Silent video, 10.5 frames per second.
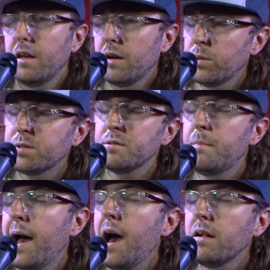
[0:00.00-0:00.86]
with her
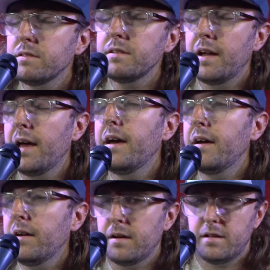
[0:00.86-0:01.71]
mountain
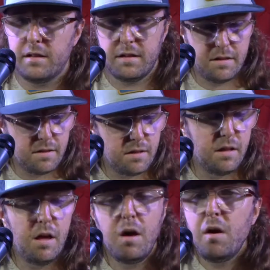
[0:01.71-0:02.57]
hair.
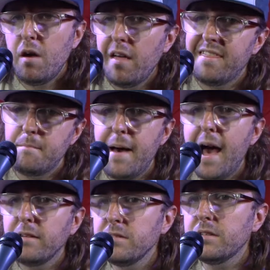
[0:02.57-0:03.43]
The
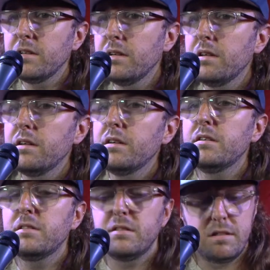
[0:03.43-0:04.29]
mountain
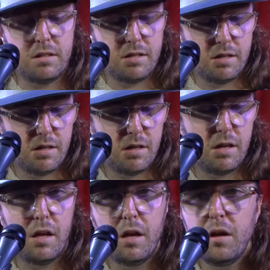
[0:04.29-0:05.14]
girl
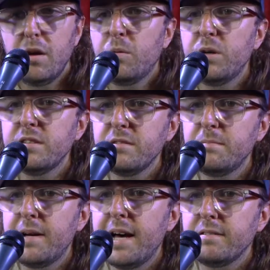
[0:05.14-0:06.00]
with her
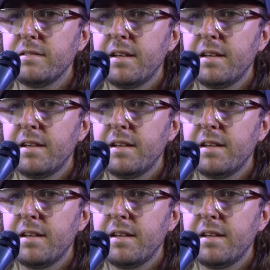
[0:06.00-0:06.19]
mountain